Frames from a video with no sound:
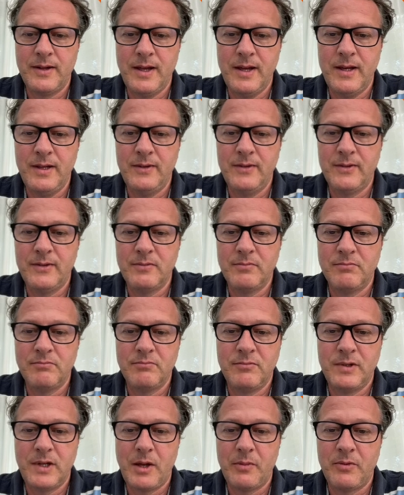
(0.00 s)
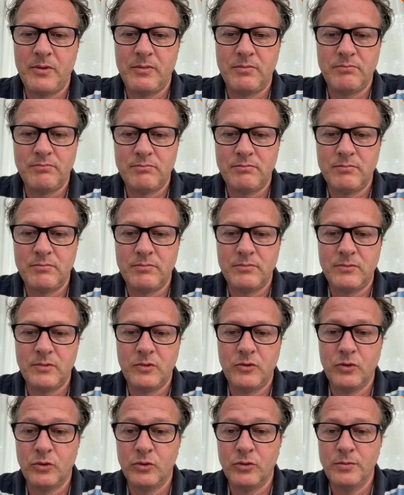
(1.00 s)
8, depth
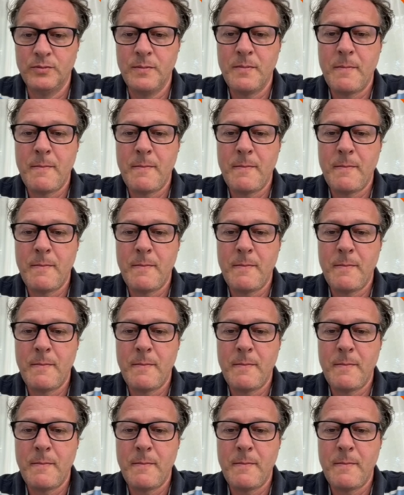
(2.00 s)
2.